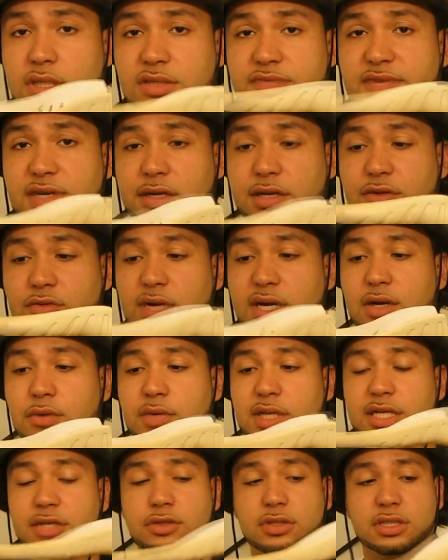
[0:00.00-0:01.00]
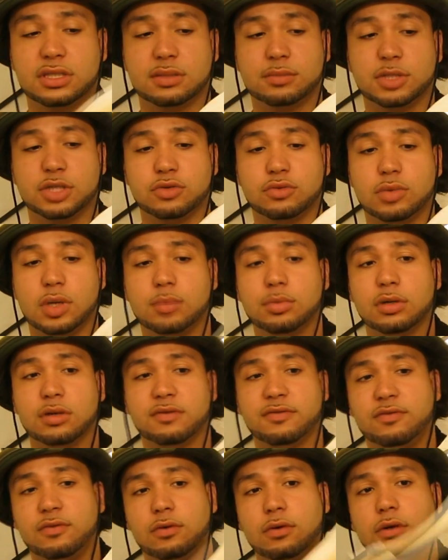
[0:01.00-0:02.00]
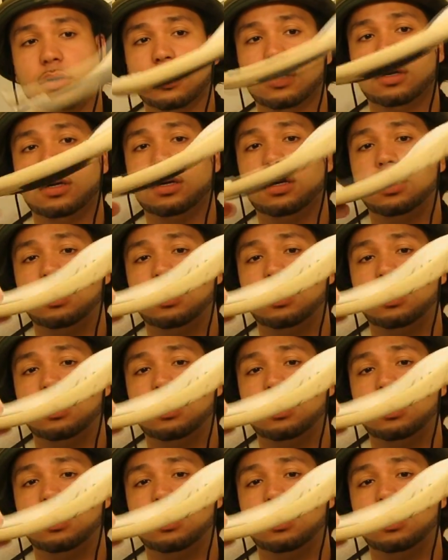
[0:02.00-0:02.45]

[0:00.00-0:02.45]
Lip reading: It's very rare when they use this much rubber for